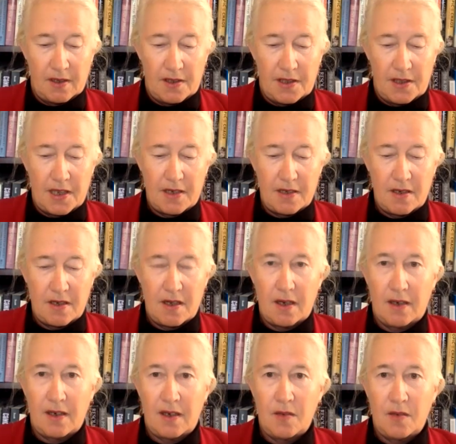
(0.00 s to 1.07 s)
then,
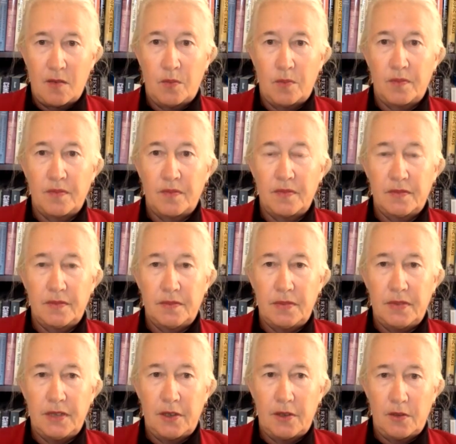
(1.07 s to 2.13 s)
uh,
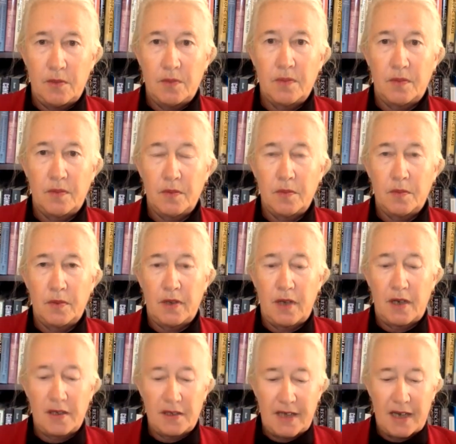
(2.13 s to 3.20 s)
you know, we're
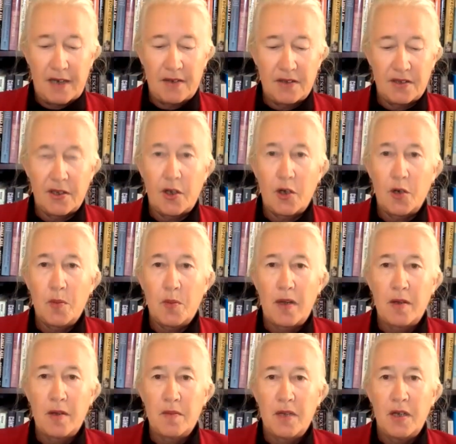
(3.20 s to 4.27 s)
on the downslope.
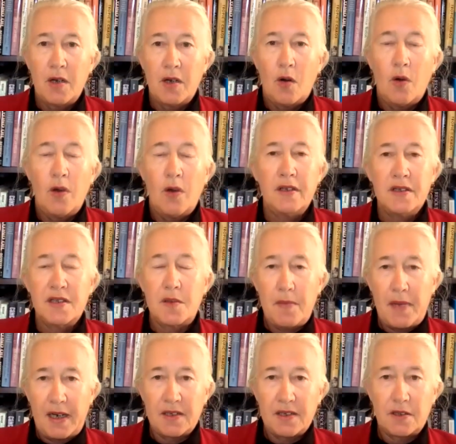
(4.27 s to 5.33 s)
Um, oil is the
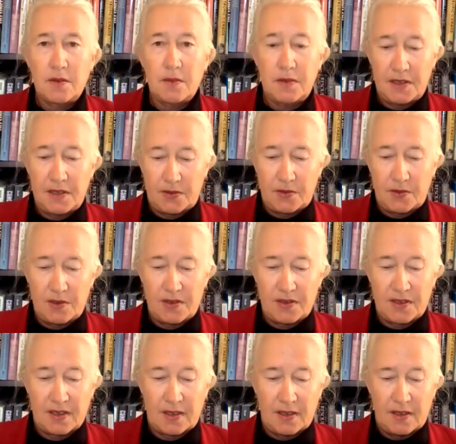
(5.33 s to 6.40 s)
master
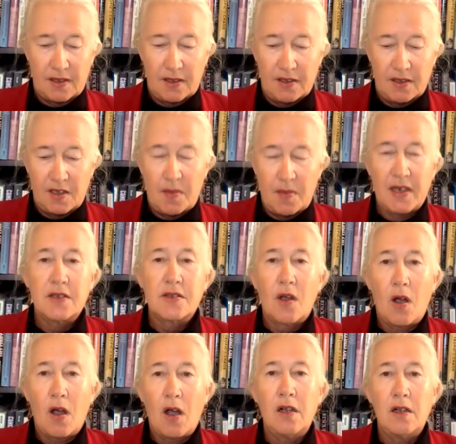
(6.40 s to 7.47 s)
resource that makes
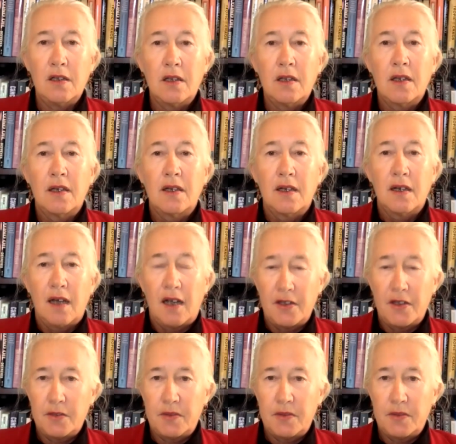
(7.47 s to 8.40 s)
all other